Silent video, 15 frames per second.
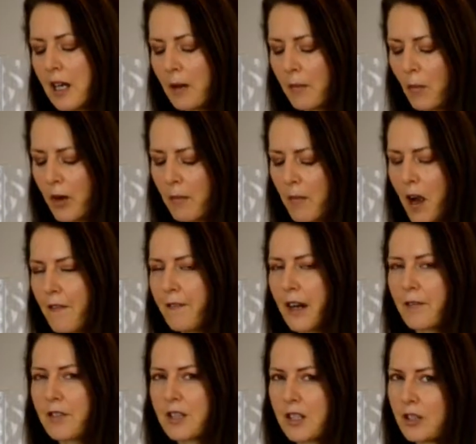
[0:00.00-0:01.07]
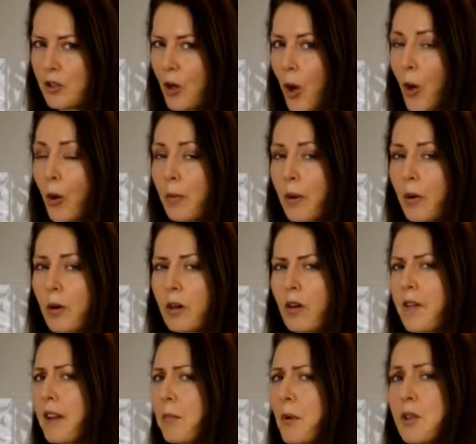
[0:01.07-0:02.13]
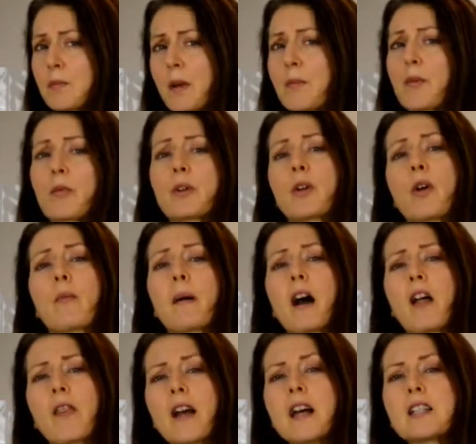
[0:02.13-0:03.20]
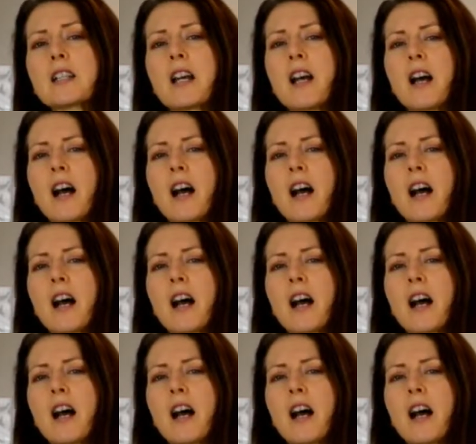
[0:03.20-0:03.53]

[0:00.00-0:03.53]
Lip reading: One of my favourites is jojoba oil, I think most people would know about that.